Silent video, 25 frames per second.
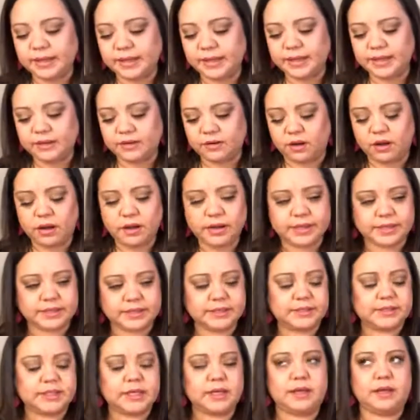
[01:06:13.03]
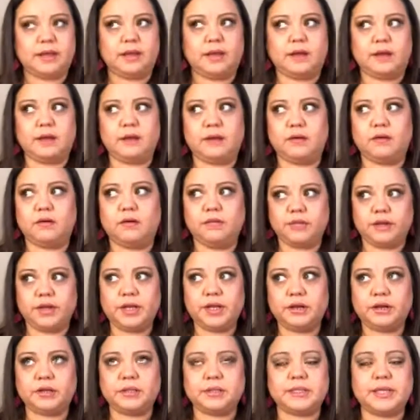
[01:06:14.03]
in August. And over
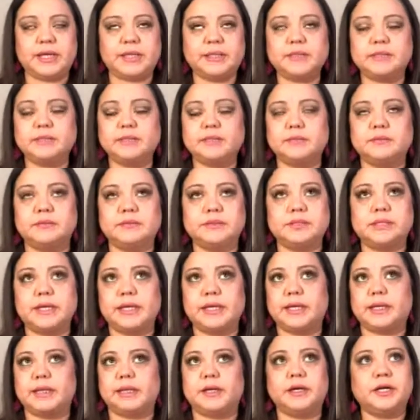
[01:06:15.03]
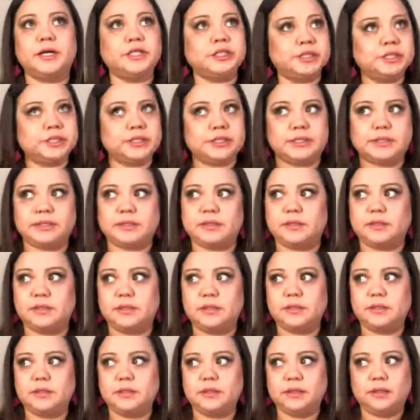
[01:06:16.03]
here in Texas, it was like in the hundreds,
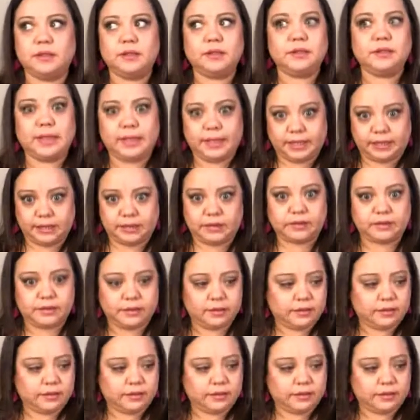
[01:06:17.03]
like,